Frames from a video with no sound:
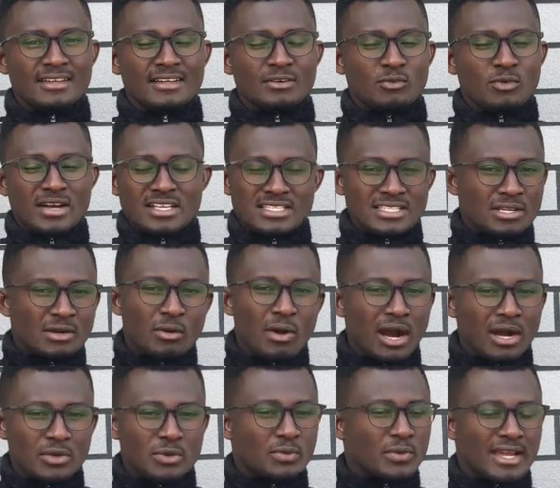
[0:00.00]
Once in a
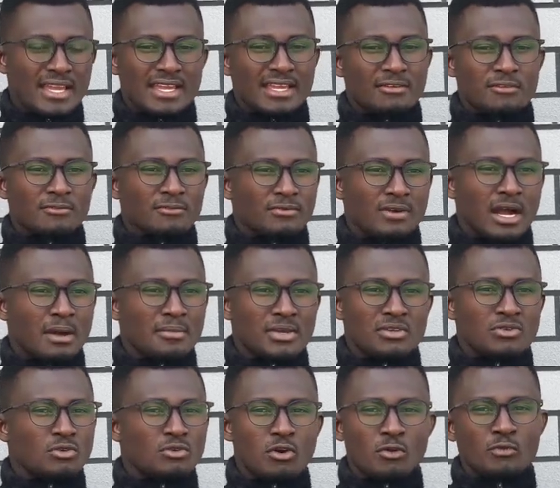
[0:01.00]
while you work,
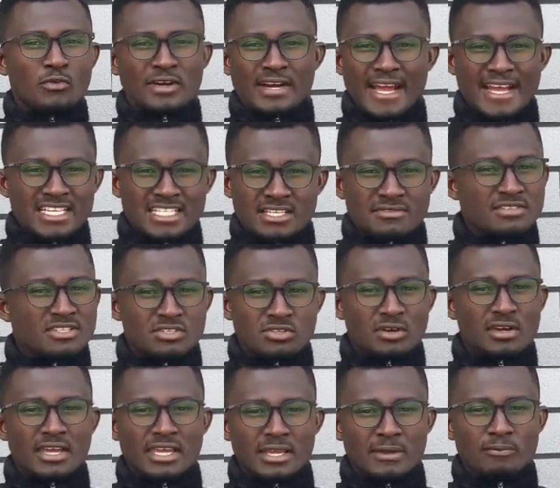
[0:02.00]
you go for night shift, it's
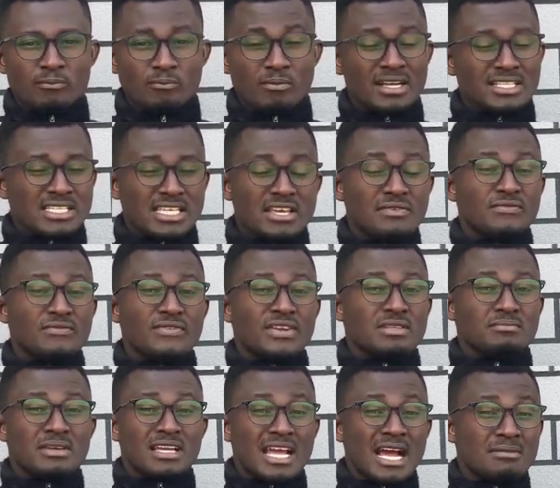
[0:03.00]
okay. But if
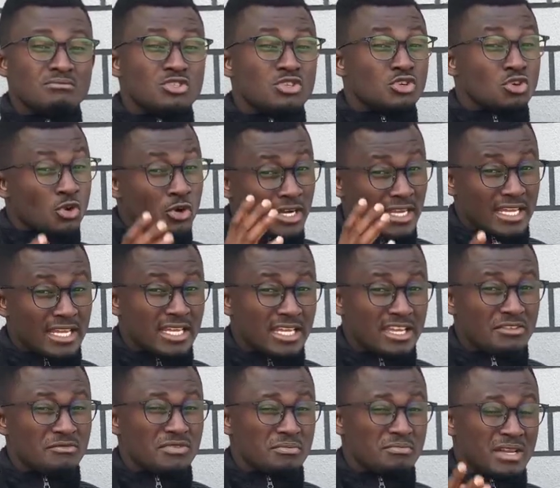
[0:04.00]
it becomes chronic,
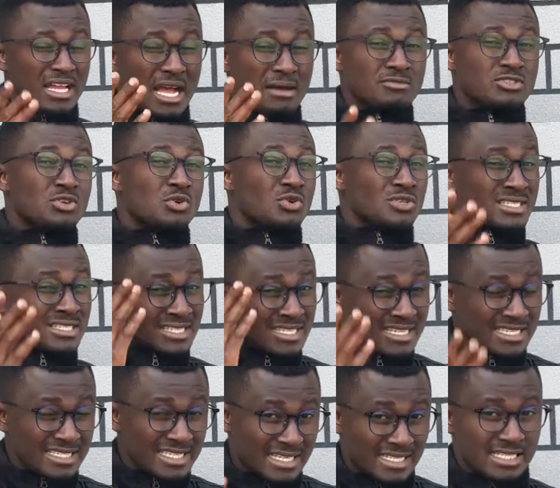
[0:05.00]
if it becomes
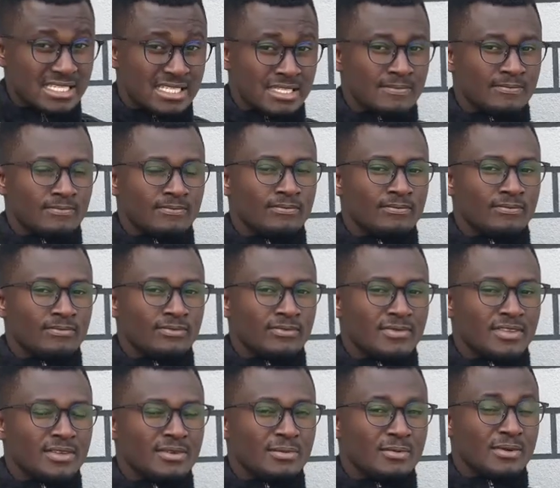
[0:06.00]
consistent
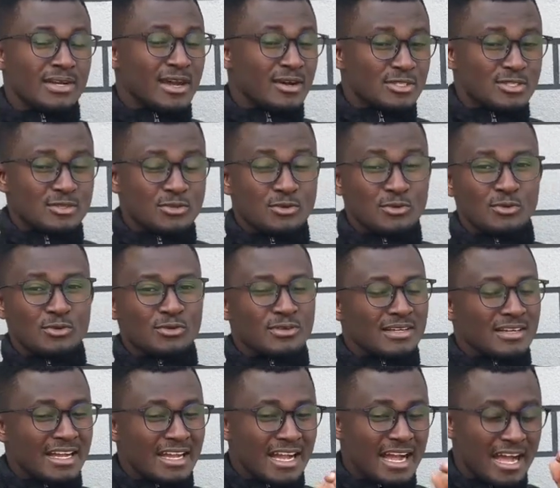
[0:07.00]
without you
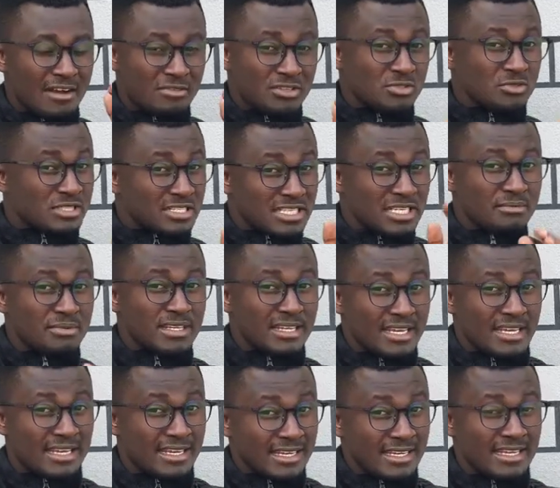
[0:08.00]
having to sleep in
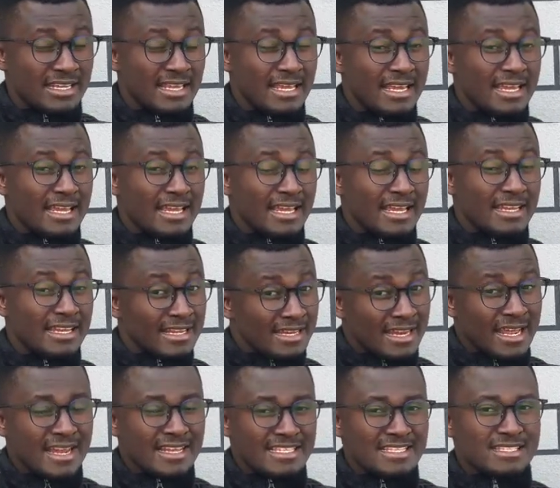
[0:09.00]
the
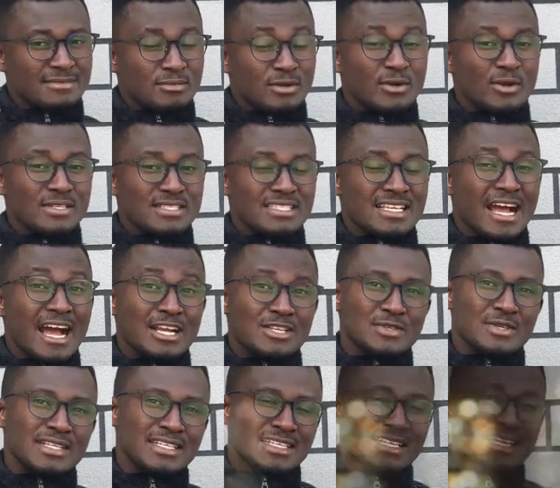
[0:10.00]
night, because actually